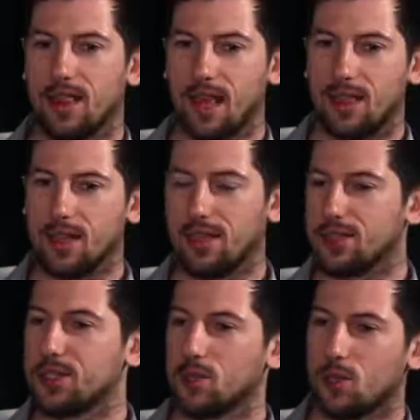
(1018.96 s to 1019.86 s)
nothing
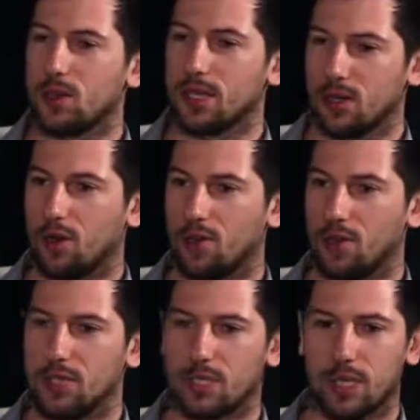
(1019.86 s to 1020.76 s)
else in the world can offer.
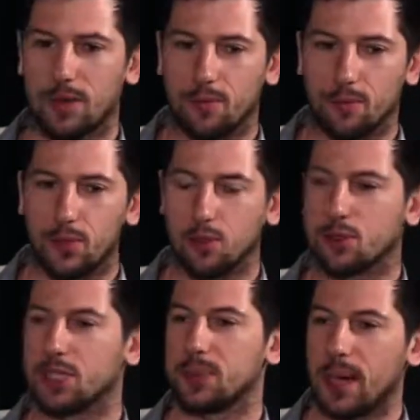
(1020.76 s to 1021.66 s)
It's a pure
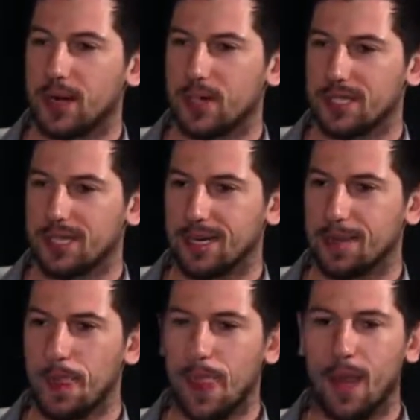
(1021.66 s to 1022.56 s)
transparency.
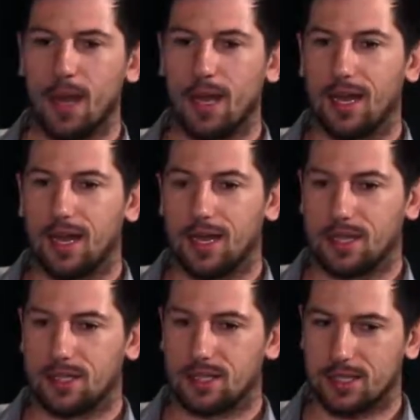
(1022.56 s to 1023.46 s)

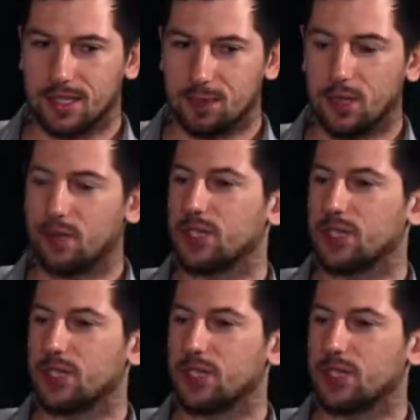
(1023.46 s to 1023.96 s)
It's speed of